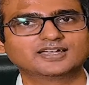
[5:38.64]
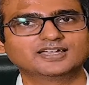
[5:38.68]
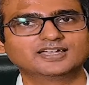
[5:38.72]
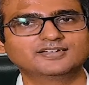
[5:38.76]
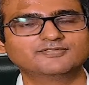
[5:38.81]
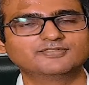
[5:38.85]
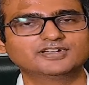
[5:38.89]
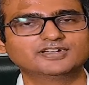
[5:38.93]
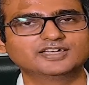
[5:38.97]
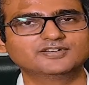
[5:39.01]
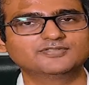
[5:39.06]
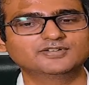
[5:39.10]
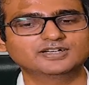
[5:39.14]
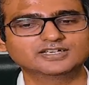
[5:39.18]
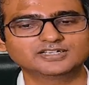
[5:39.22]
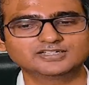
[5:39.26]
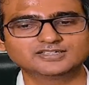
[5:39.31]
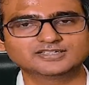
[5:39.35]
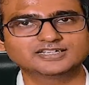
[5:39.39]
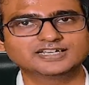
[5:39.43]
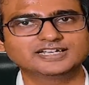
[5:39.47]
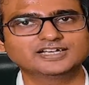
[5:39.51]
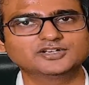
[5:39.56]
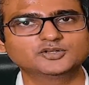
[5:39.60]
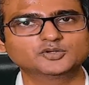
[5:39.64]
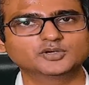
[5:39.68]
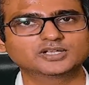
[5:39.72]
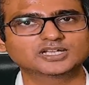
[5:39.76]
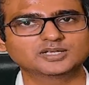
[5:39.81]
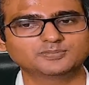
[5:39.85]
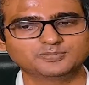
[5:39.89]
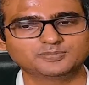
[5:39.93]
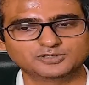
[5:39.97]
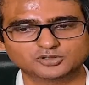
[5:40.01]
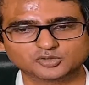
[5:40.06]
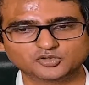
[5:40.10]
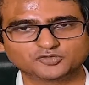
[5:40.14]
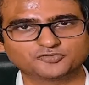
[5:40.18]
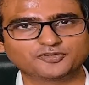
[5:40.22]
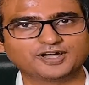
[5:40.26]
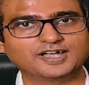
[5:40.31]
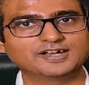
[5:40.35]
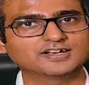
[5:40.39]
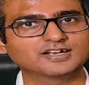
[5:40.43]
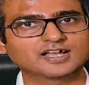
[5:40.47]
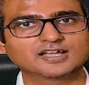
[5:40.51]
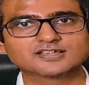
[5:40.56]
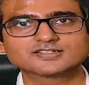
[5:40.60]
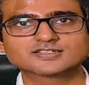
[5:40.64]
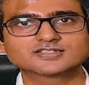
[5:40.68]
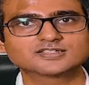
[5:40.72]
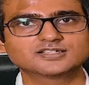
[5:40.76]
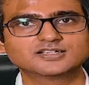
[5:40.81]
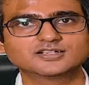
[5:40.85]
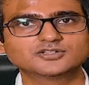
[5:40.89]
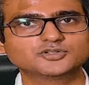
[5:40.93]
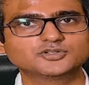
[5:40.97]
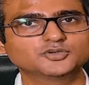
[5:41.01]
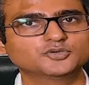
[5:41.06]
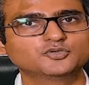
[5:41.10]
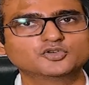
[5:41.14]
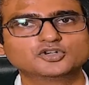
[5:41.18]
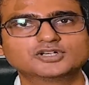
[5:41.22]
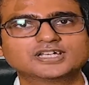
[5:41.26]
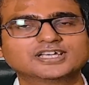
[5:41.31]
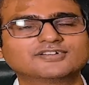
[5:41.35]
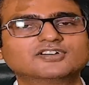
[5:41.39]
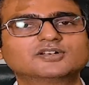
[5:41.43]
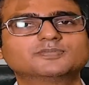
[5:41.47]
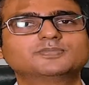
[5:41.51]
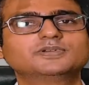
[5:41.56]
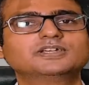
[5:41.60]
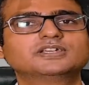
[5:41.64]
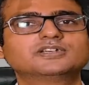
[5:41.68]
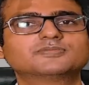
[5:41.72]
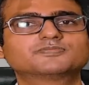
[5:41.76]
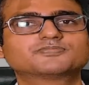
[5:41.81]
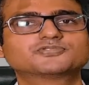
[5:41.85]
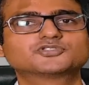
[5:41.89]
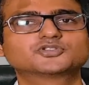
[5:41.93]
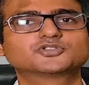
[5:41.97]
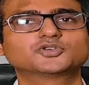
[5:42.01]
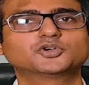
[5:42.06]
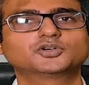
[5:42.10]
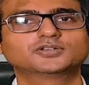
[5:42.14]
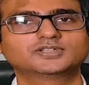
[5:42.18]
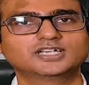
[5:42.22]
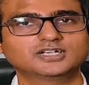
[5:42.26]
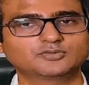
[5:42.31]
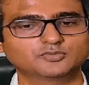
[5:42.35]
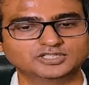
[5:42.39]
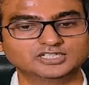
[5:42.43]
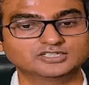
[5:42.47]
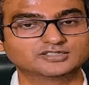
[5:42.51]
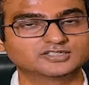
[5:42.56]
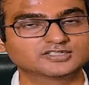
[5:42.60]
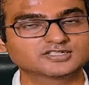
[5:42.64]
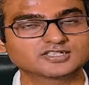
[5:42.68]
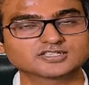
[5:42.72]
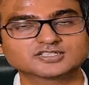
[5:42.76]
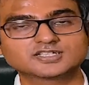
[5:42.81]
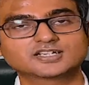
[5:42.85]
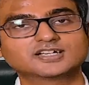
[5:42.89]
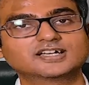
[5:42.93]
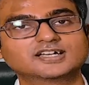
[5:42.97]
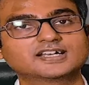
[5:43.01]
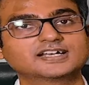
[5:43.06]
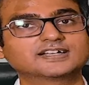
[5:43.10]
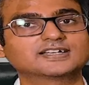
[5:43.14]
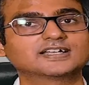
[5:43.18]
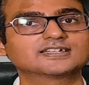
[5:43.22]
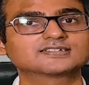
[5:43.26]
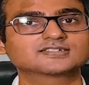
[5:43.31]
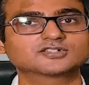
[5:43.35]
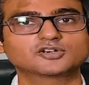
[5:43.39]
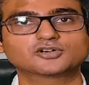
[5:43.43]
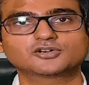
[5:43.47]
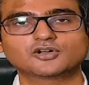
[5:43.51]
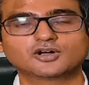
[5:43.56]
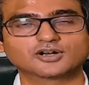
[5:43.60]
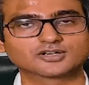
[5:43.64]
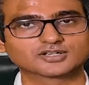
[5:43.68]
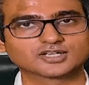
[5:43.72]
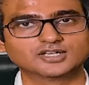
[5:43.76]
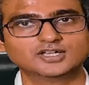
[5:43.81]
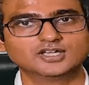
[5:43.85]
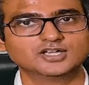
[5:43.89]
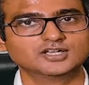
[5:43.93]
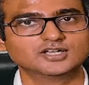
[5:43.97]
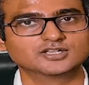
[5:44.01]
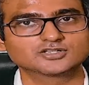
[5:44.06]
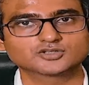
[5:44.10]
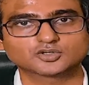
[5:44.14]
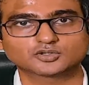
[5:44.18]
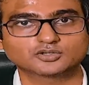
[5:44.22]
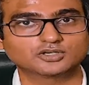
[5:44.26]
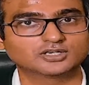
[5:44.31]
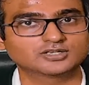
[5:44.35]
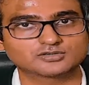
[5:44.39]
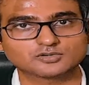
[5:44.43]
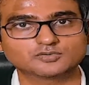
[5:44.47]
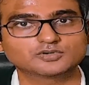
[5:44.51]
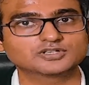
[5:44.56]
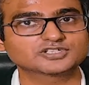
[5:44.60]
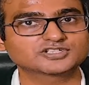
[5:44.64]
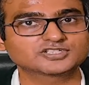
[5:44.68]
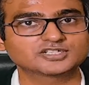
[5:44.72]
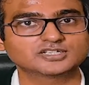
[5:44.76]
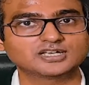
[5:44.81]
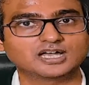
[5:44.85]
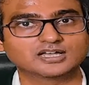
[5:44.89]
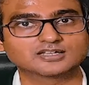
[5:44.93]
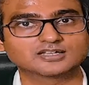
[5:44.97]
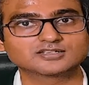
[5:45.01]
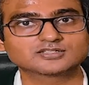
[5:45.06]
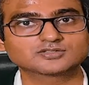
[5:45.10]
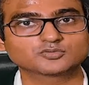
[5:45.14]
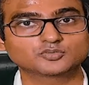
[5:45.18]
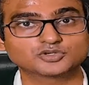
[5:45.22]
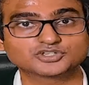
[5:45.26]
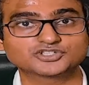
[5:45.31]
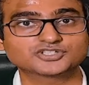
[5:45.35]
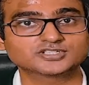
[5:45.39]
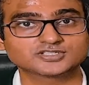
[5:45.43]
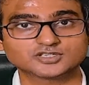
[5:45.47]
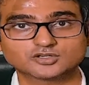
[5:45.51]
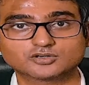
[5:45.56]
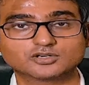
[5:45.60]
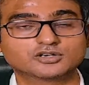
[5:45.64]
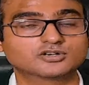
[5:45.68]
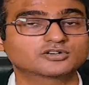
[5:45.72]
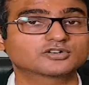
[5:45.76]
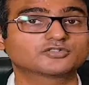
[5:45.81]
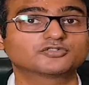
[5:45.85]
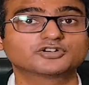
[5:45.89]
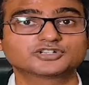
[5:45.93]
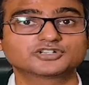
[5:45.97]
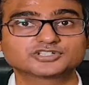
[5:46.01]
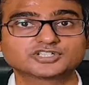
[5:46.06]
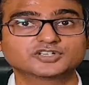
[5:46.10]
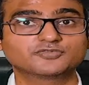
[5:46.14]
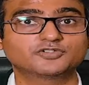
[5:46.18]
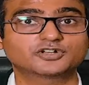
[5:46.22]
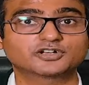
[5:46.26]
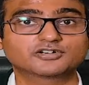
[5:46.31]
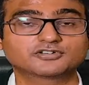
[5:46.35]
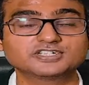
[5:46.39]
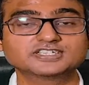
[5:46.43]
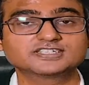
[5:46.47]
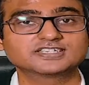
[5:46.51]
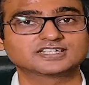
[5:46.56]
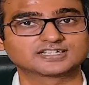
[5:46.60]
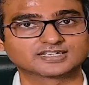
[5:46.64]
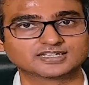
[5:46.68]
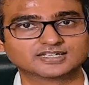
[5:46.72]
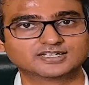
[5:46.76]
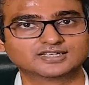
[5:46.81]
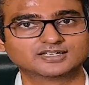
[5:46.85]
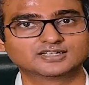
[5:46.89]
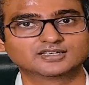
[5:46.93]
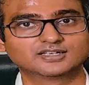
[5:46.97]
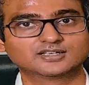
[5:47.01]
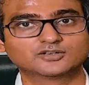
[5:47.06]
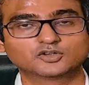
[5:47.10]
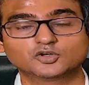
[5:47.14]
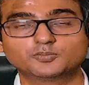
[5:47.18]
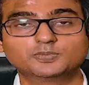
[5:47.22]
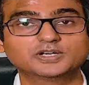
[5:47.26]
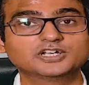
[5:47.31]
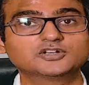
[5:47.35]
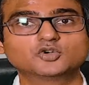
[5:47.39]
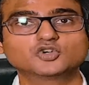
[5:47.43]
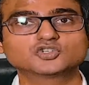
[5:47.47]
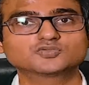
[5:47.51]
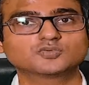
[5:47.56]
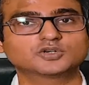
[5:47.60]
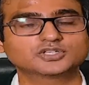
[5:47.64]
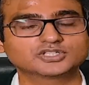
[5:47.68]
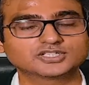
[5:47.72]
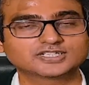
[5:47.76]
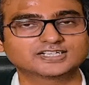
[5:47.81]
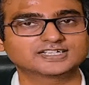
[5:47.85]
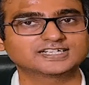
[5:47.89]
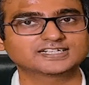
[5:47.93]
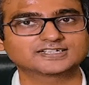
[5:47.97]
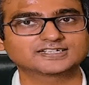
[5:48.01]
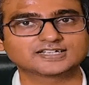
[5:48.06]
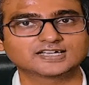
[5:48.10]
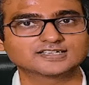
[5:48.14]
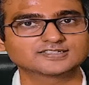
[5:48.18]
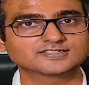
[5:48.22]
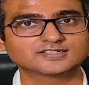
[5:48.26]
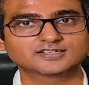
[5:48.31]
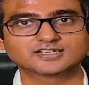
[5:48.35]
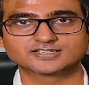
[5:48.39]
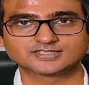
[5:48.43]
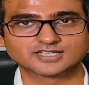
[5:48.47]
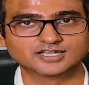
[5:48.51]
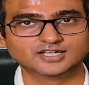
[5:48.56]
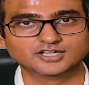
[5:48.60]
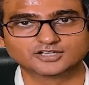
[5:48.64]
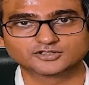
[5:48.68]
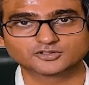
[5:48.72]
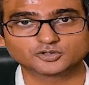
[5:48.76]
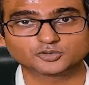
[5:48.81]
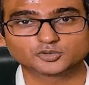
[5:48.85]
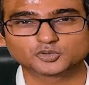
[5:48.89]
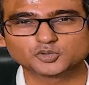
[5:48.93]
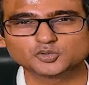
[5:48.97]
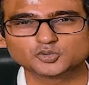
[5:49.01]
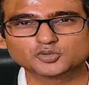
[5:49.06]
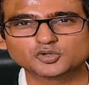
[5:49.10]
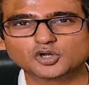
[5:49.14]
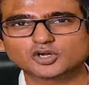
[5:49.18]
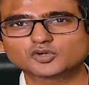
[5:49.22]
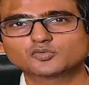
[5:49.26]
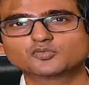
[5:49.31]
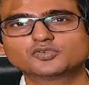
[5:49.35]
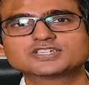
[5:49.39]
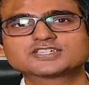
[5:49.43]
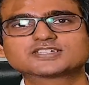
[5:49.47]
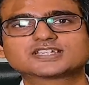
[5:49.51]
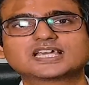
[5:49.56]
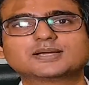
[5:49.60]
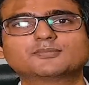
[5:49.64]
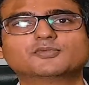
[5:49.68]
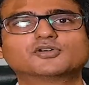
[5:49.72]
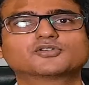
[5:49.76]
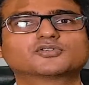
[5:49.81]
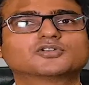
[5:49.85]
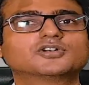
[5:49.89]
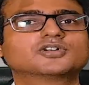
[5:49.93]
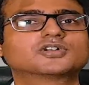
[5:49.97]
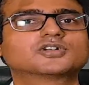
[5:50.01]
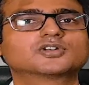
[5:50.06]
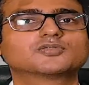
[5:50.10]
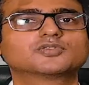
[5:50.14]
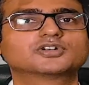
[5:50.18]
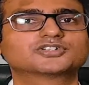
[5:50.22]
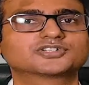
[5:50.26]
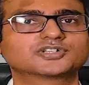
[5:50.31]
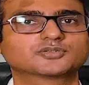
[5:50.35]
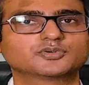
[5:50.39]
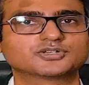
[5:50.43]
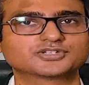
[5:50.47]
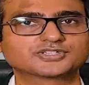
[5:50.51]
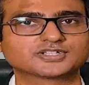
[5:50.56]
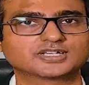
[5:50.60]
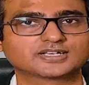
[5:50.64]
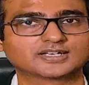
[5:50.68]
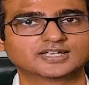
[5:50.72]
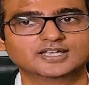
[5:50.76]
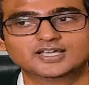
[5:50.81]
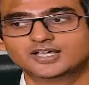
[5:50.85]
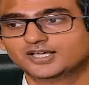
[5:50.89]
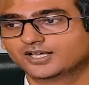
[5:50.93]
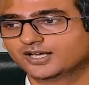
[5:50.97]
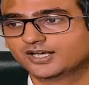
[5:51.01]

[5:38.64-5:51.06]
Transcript: Even in the end, you are able to find an answer, you would never be sure that whether this is the correct answer or not. So controversial questions are controversial for a reason. Nobody knows what the correct answer is. So do not waste time on controversial question.